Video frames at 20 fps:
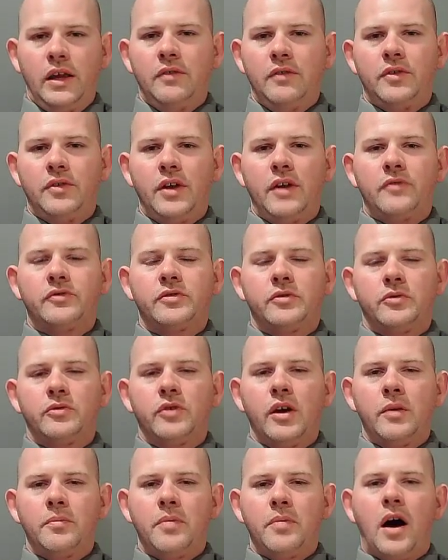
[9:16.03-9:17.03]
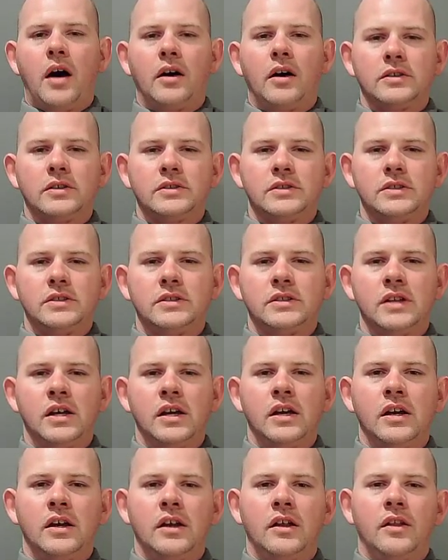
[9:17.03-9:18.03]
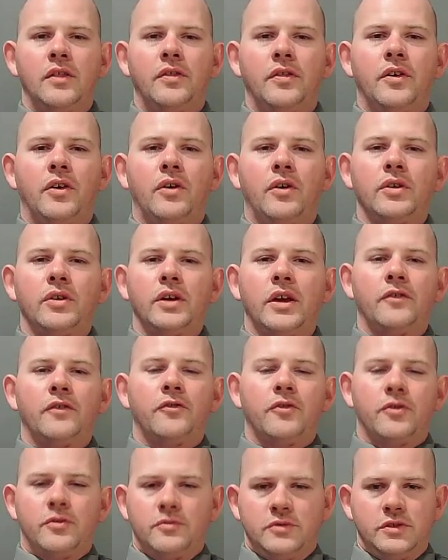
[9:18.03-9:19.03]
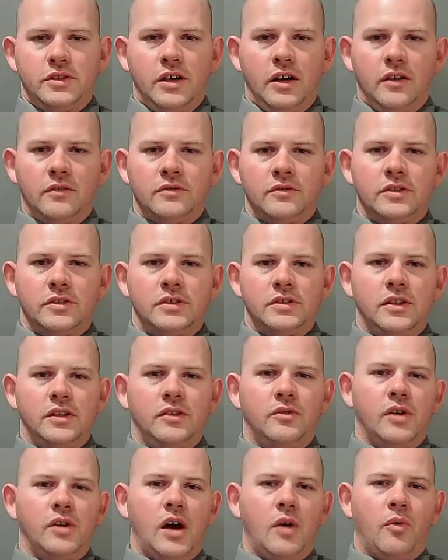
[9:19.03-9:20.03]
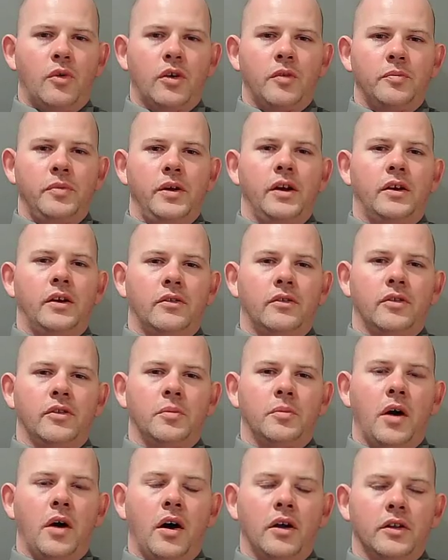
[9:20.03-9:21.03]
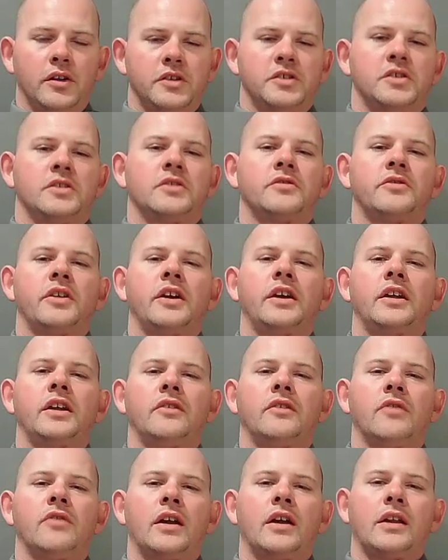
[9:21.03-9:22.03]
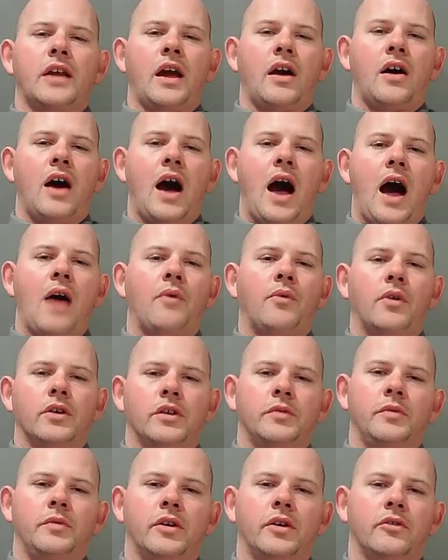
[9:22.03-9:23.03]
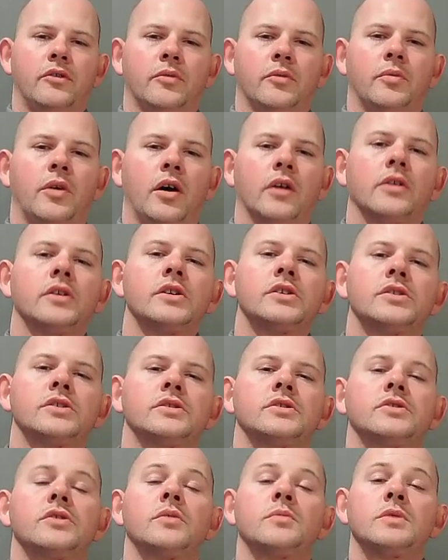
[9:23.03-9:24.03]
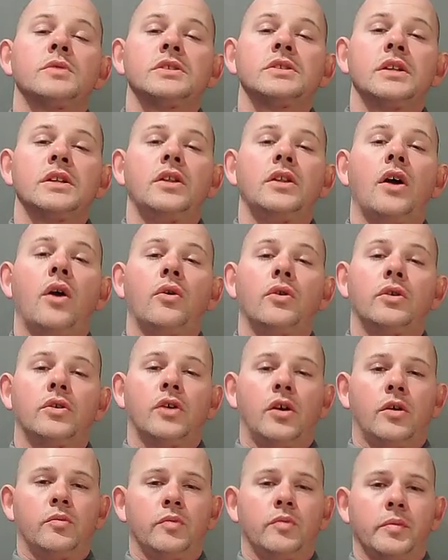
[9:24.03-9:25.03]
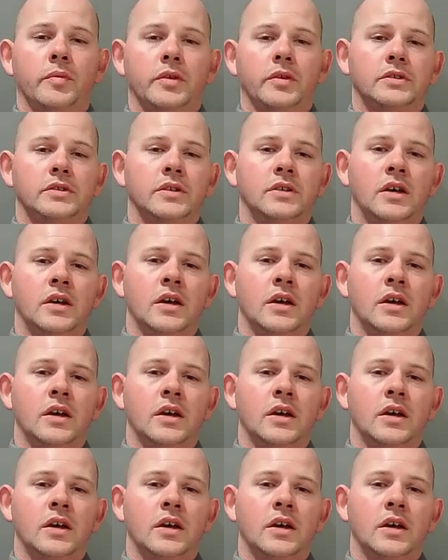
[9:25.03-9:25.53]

Even if they have some great policies, they're only in it for themselves. They say, you know what, I want to be a career politician. They're thinking right now, I want to be a career politician, so I'm going to say no to term limits.